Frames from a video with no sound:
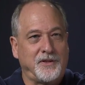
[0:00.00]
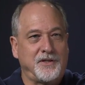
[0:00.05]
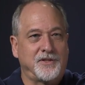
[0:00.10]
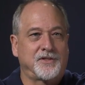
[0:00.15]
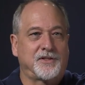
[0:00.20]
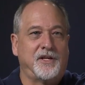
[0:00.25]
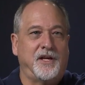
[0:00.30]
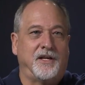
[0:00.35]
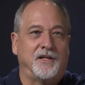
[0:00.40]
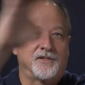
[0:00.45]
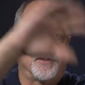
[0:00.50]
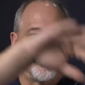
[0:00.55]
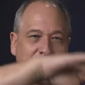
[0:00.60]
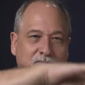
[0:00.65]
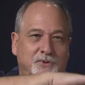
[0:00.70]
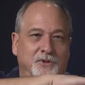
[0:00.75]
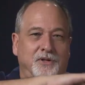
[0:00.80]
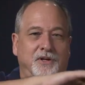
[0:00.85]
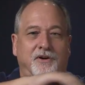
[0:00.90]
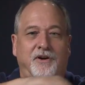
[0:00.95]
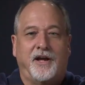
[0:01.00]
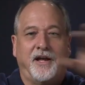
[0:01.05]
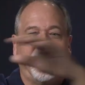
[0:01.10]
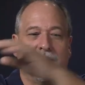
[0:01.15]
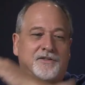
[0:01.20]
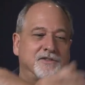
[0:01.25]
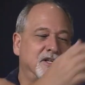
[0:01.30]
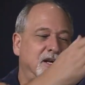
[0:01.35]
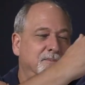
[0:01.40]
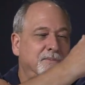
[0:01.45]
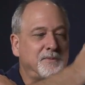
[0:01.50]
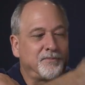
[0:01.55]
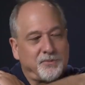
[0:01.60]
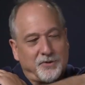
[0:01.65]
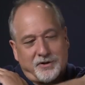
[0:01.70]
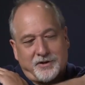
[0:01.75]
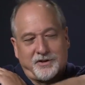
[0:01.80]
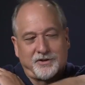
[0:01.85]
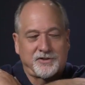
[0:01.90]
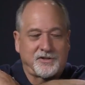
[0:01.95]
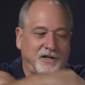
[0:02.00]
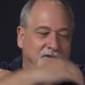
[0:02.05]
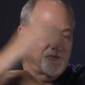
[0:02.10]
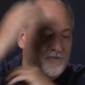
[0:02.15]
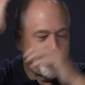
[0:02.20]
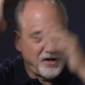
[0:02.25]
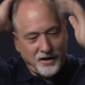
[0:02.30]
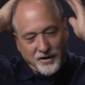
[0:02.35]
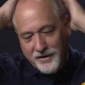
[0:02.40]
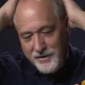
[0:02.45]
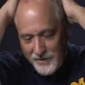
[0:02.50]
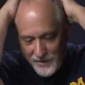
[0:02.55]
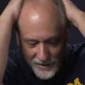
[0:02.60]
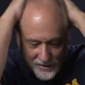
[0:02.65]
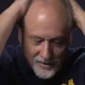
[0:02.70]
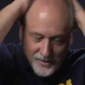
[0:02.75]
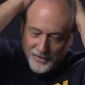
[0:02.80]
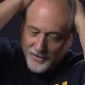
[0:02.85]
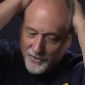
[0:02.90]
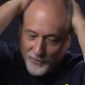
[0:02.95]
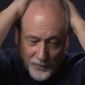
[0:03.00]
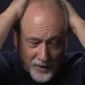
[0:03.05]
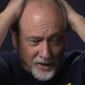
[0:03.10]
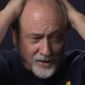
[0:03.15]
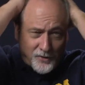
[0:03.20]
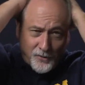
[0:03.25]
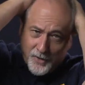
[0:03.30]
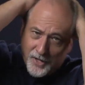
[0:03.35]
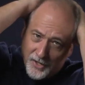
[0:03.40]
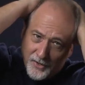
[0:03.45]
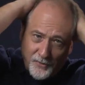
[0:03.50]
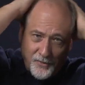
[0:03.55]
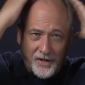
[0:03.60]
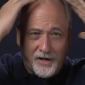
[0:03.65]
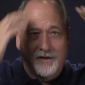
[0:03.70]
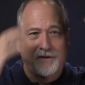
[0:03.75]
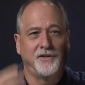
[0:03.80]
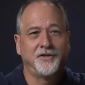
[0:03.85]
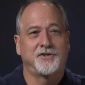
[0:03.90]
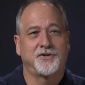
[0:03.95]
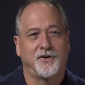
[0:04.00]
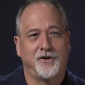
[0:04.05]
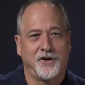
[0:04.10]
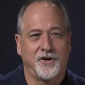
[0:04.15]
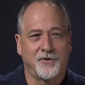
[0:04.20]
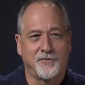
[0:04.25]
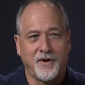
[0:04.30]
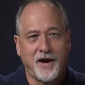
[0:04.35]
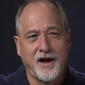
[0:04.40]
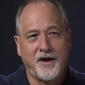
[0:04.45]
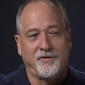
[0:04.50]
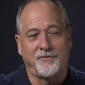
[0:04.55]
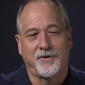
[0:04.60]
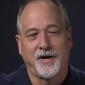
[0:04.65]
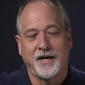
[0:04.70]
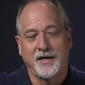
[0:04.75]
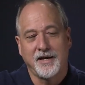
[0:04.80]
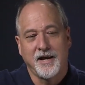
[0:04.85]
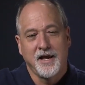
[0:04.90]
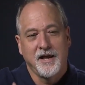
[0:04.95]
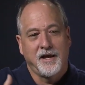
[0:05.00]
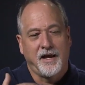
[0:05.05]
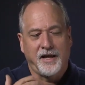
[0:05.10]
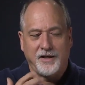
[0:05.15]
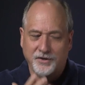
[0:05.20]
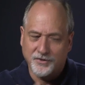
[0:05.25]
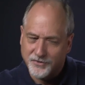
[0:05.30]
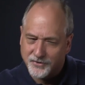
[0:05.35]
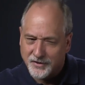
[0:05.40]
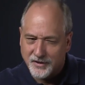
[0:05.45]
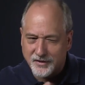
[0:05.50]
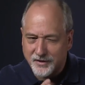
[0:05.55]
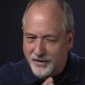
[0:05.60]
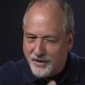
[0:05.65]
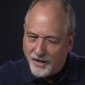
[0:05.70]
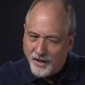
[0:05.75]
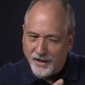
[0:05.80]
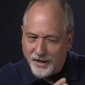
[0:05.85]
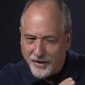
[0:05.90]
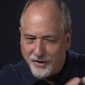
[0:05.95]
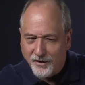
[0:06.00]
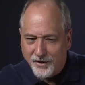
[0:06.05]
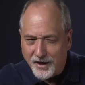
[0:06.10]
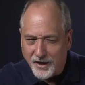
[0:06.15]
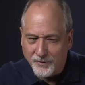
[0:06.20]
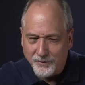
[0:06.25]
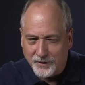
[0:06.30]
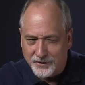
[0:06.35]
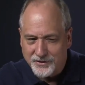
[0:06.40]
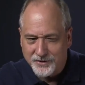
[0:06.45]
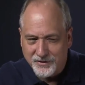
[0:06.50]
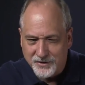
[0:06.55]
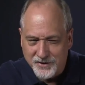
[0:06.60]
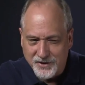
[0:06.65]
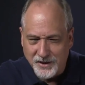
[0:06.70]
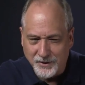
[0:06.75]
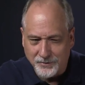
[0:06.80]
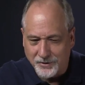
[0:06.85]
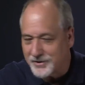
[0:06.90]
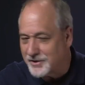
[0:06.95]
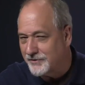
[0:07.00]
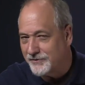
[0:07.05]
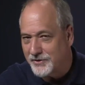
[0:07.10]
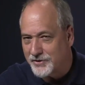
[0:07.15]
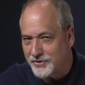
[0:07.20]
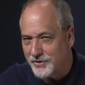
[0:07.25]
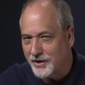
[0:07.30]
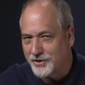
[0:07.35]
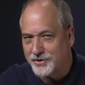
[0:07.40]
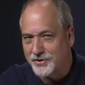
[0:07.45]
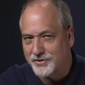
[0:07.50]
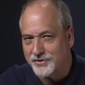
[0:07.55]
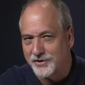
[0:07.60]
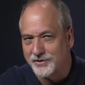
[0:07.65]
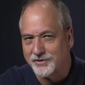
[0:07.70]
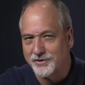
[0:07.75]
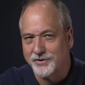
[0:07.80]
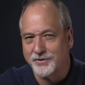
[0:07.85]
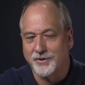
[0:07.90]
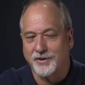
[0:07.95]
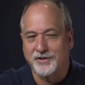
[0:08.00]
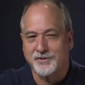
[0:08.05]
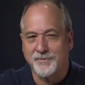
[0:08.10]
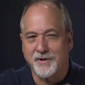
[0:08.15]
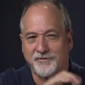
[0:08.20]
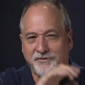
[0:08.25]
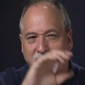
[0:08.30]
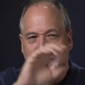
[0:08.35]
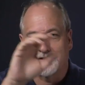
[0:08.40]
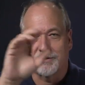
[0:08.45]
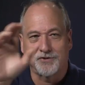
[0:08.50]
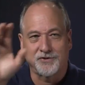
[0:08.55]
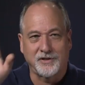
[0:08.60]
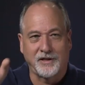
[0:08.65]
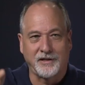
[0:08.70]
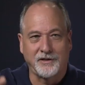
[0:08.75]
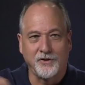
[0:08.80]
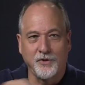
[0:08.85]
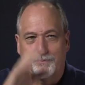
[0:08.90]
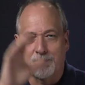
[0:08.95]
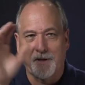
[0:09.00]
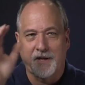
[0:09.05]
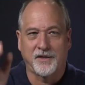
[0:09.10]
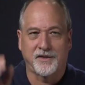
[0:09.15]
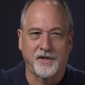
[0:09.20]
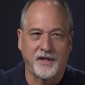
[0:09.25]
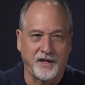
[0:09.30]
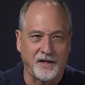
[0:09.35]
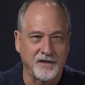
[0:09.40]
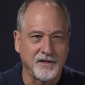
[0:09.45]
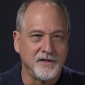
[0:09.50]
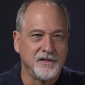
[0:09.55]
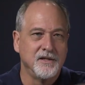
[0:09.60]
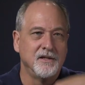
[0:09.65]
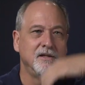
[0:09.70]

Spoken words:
these things, putting their hands up and putting their stuff around and wiggle, wiggle, wiggle, and turning around, right? And you sit in there and you're like, okay, what's the sequence of instructions that they're doing? As a matter of fact, there's a looping thing.